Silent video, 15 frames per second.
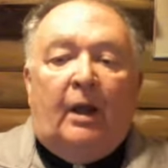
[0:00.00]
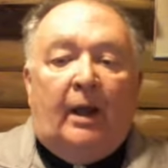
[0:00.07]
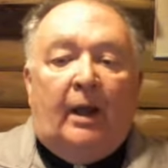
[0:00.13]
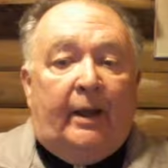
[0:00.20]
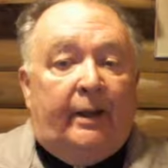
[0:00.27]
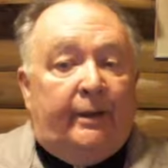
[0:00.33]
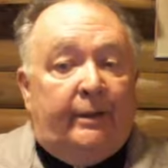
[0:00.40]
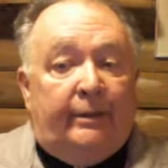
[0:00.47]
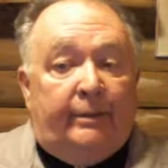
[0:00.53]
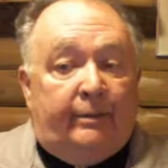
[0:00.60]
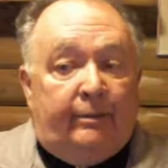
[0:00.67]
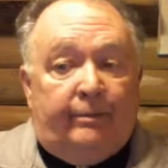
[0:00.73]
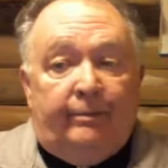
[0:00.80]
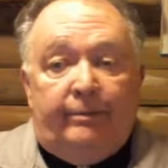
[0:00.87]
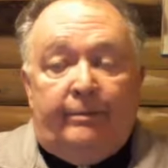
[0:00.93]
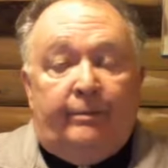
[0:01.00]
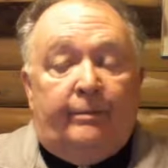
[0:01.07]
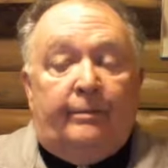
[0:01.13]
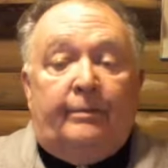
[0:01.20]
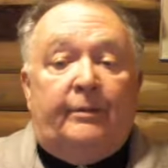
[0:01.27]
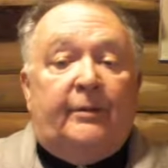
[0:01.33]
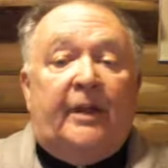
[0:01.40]

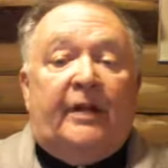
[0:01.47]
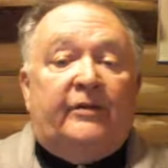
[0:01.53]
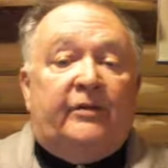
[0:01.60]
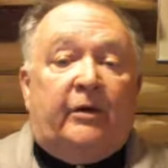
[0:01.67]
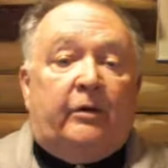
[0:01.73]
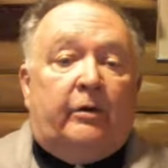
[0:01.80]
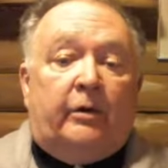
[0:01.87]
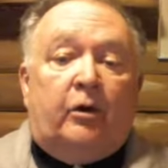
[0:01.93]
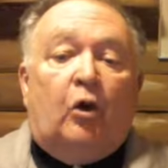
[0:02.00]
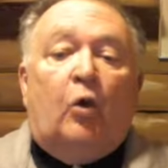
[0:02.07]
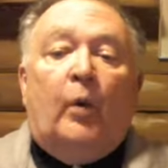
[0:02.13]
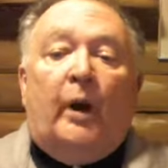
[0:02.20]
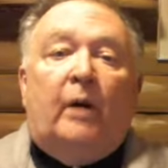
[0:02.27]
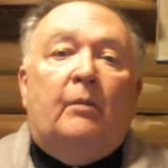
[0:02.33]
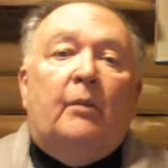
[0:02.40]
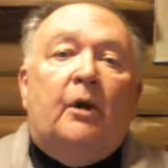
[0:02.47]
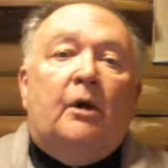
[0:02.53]
and that's not going to go well.